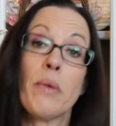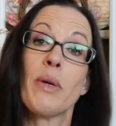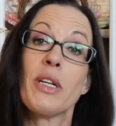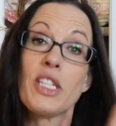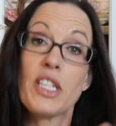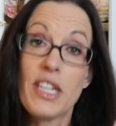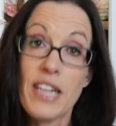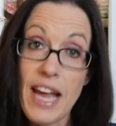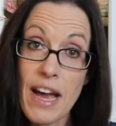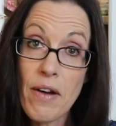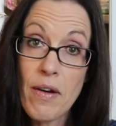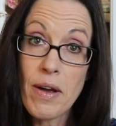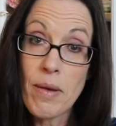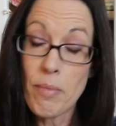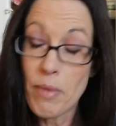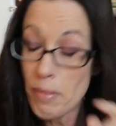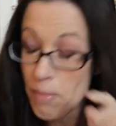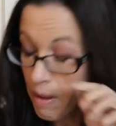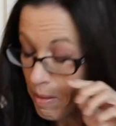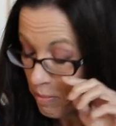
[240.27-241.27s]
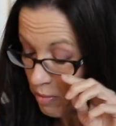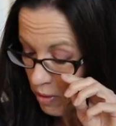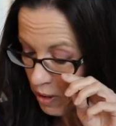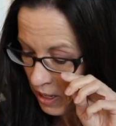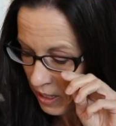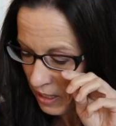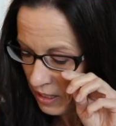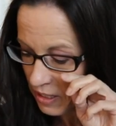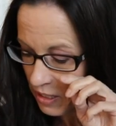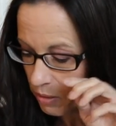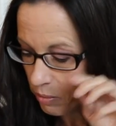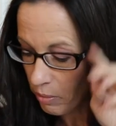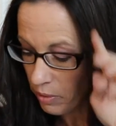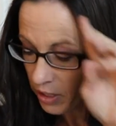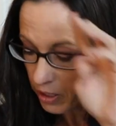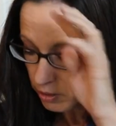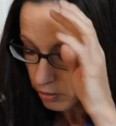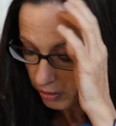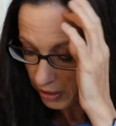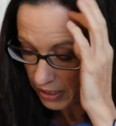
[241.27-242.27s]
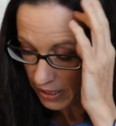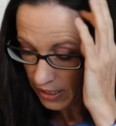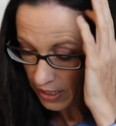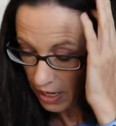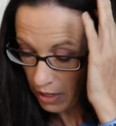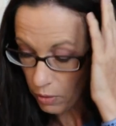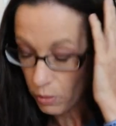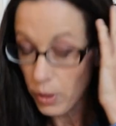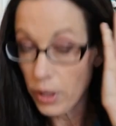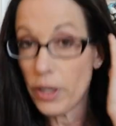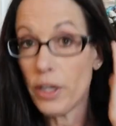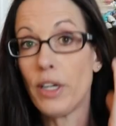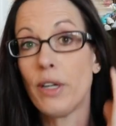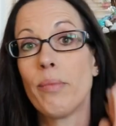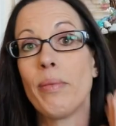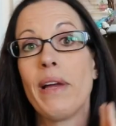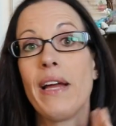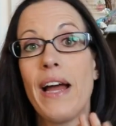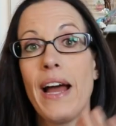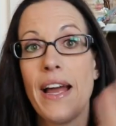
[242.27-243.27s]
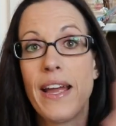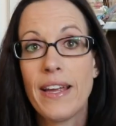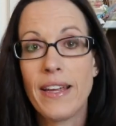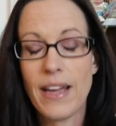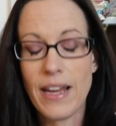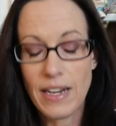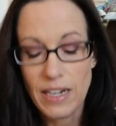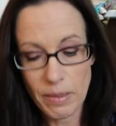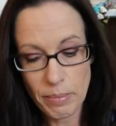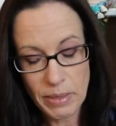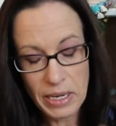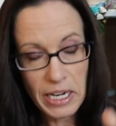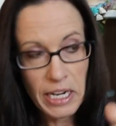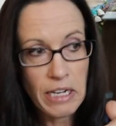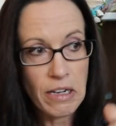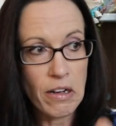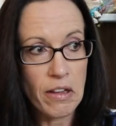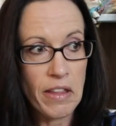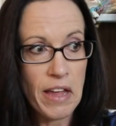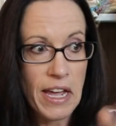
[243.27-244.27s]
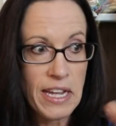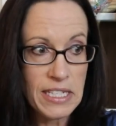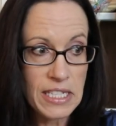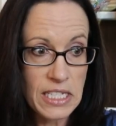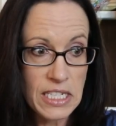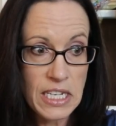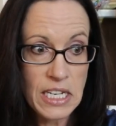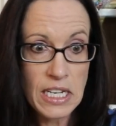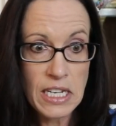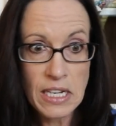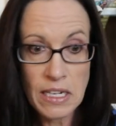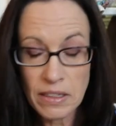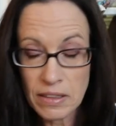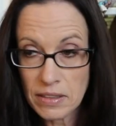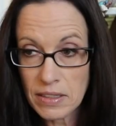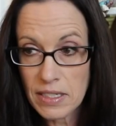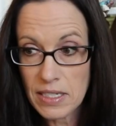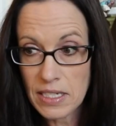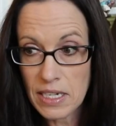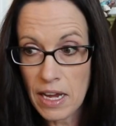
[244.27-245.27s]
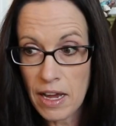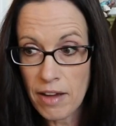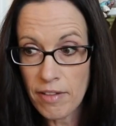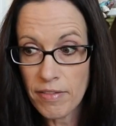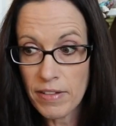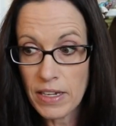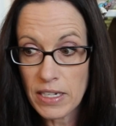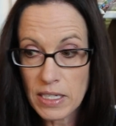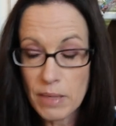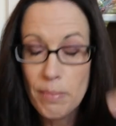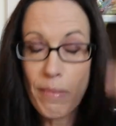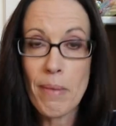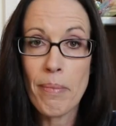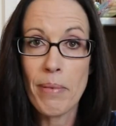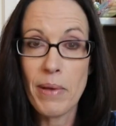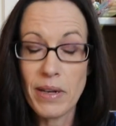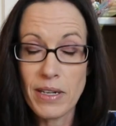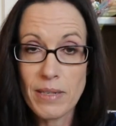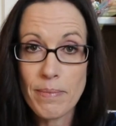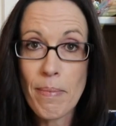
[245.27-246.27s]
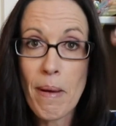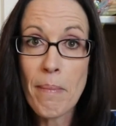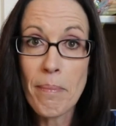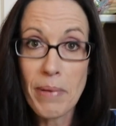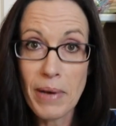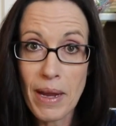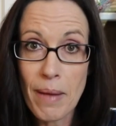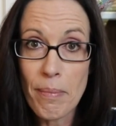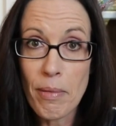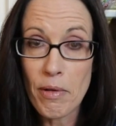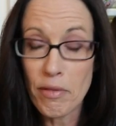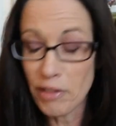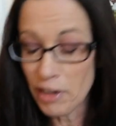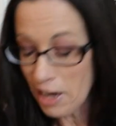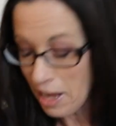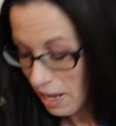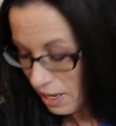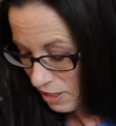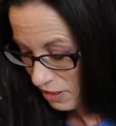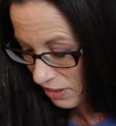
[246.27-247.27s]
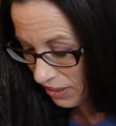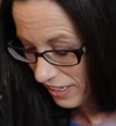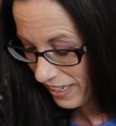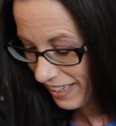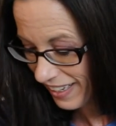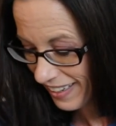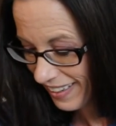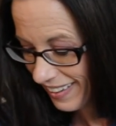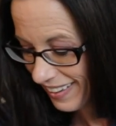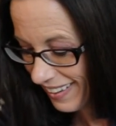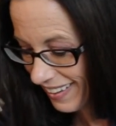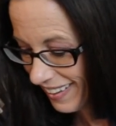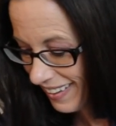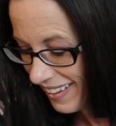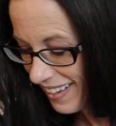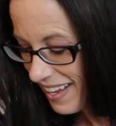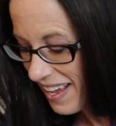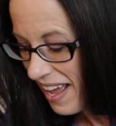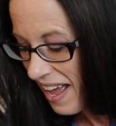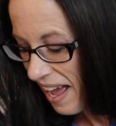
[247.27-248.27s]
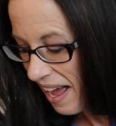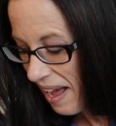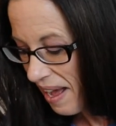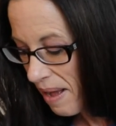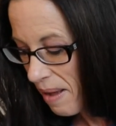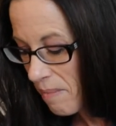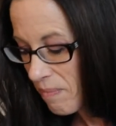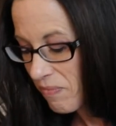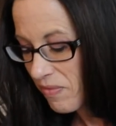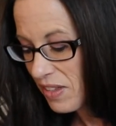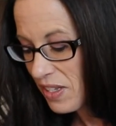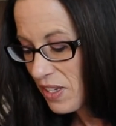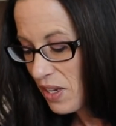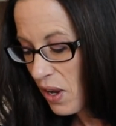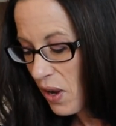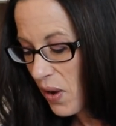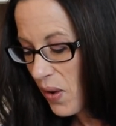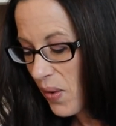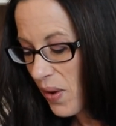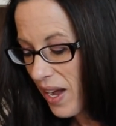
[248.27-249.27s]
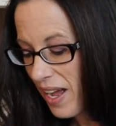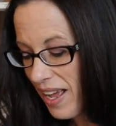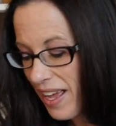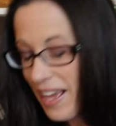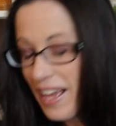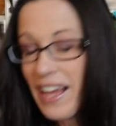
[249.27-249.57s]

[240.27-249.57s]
which now I'm remembering is the real reason I ordered, but I ended up getting all the iced tea stuff to bump it, bump it up over a hundred. um, so